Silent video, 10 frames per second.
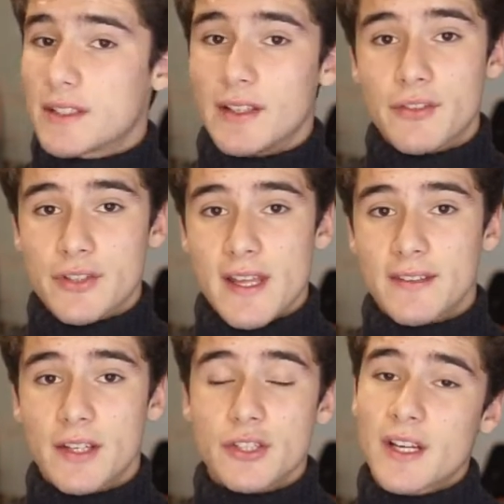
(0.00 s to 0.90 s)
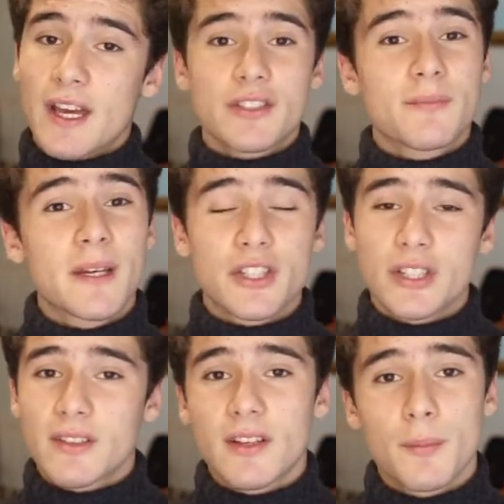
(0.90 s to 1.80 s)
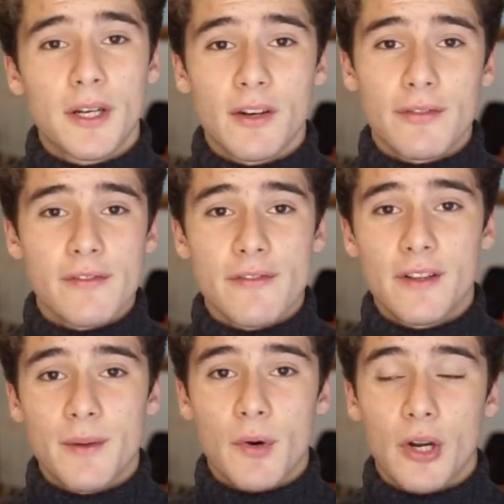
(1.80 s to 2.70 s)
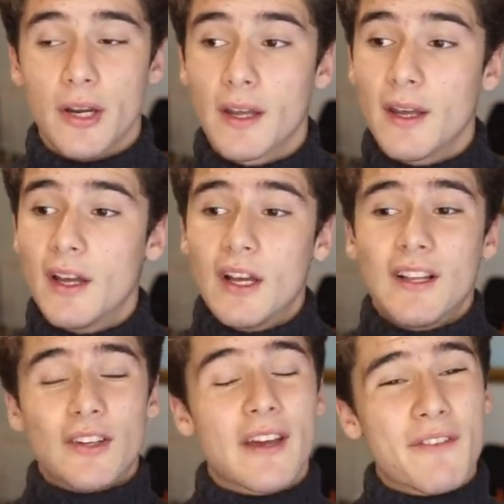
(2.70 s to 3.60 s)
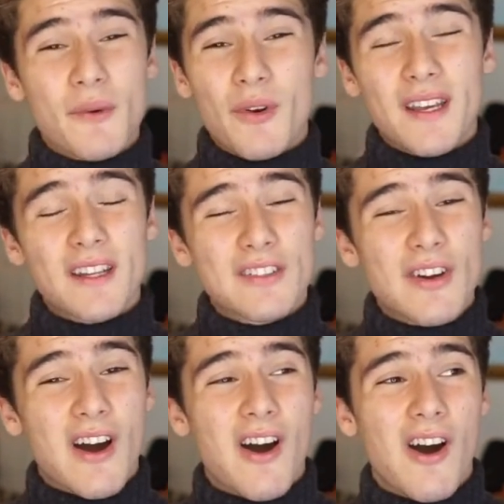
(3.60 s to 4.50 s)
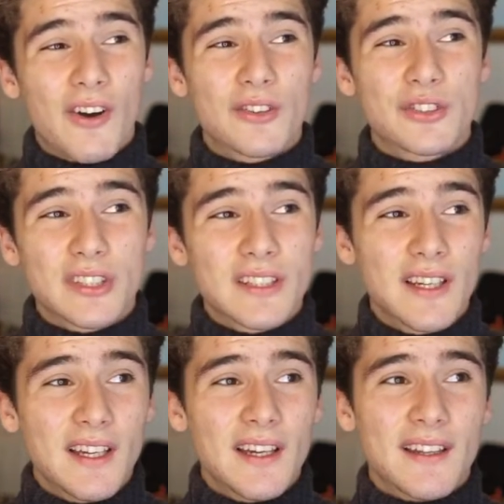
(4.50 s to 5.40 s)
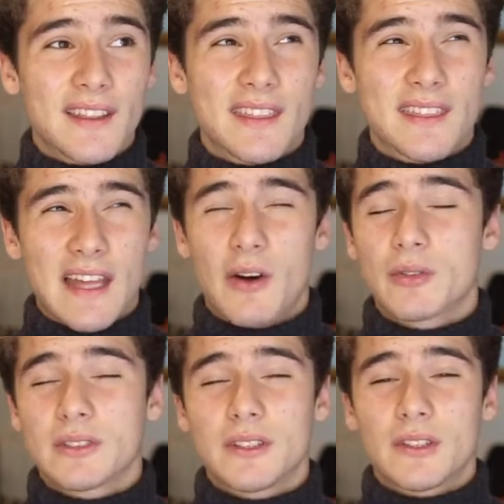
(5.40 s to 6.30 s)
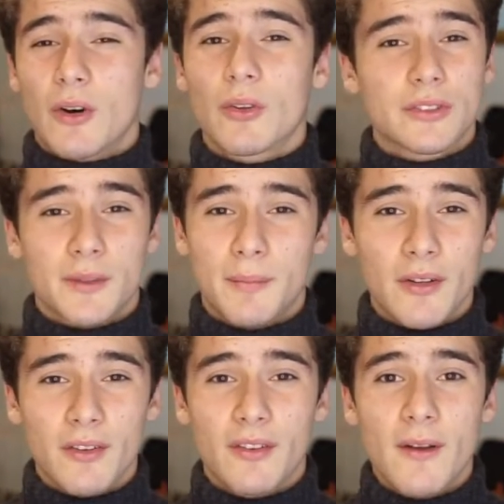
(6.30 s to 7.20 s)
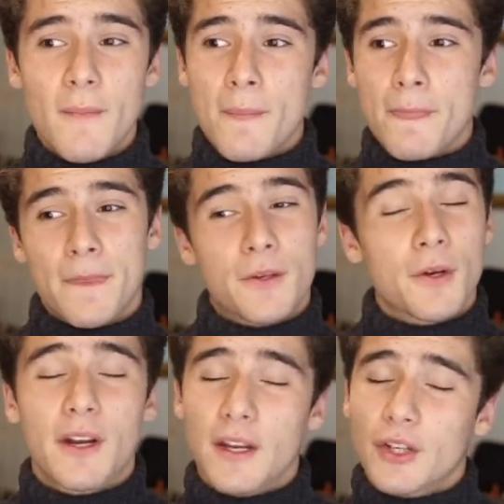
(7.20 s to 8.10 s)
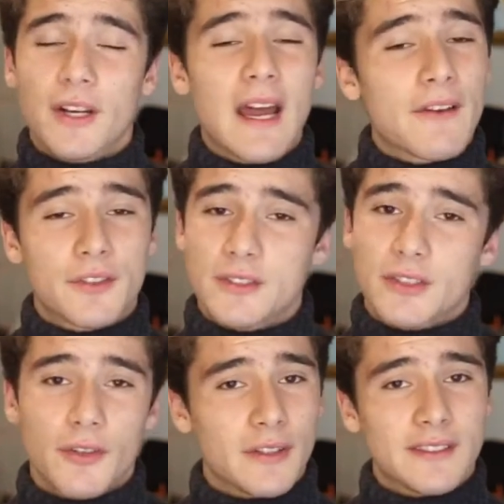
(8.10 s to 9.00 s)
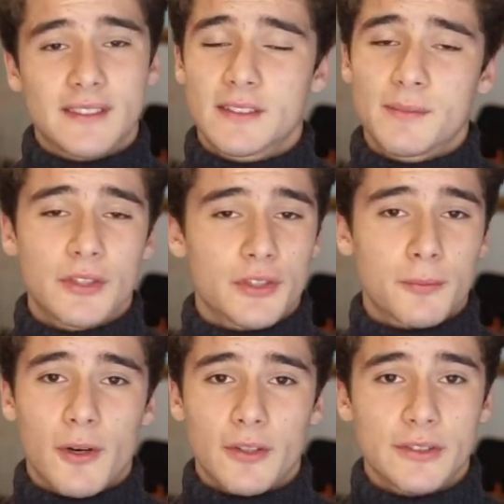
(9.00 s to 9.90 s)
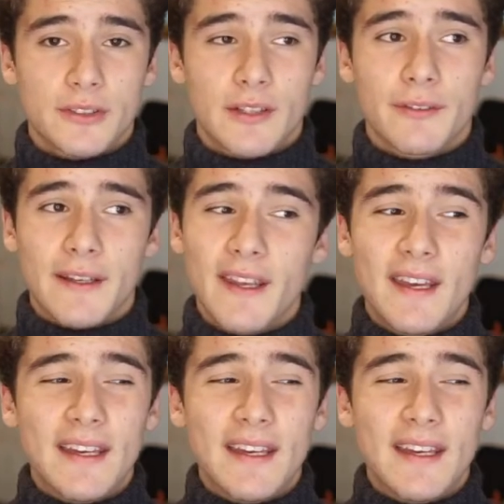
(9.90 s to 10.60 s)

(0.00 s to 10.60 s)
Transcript: that leverage that attention, and just make a shit ton of money off of affiliate marketing. Look, if you wanna get to $100,000 a month, you're gonna have to start releasing some digital products yourself. Like,